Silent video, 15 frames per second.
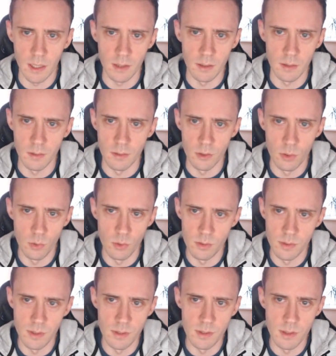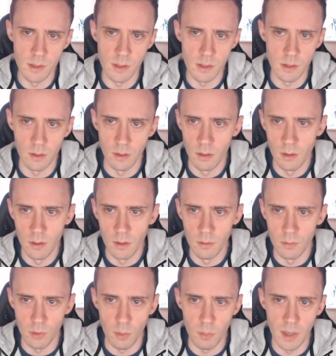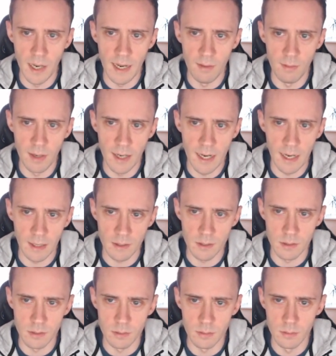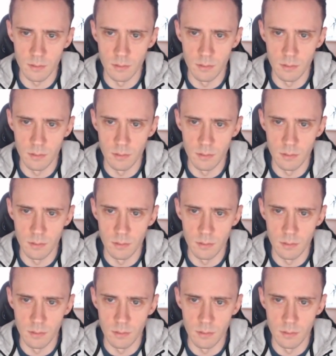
USDT from AVAX